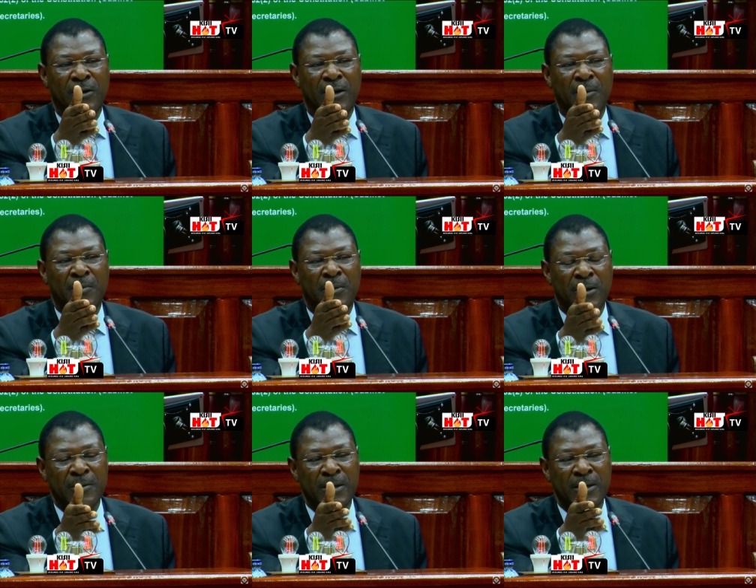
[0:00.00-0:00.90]

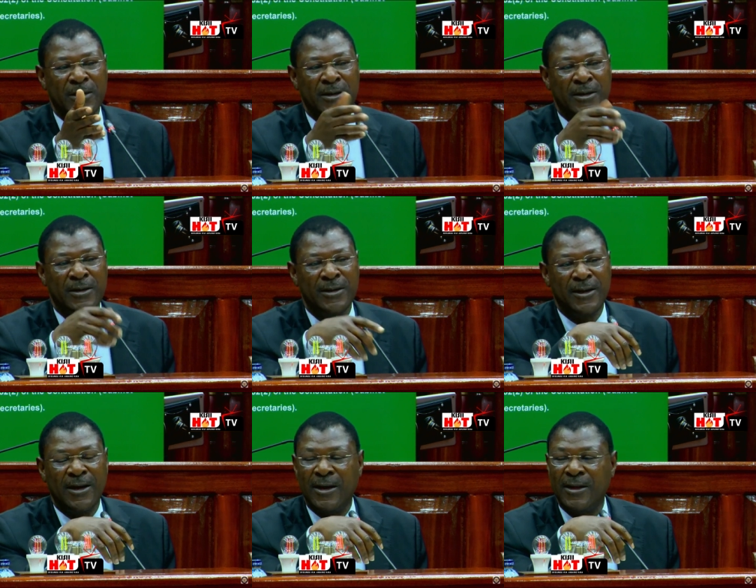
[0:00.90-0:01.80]
appointment
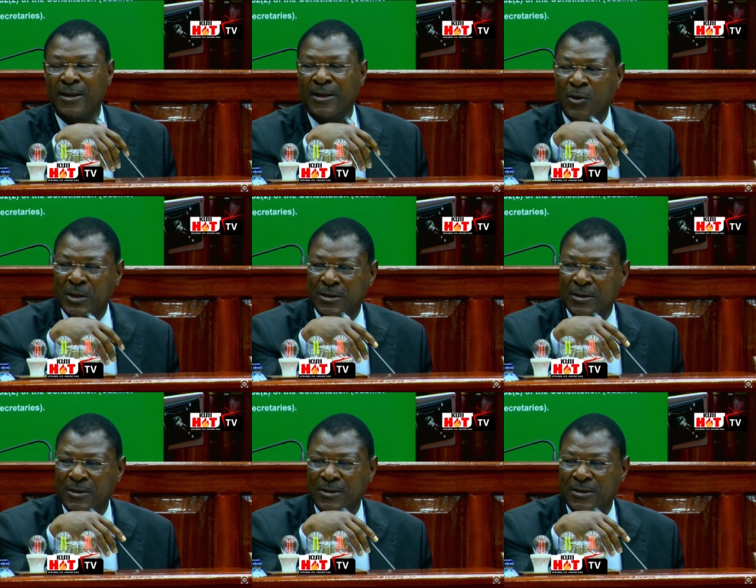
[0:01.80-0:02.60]
and the committee.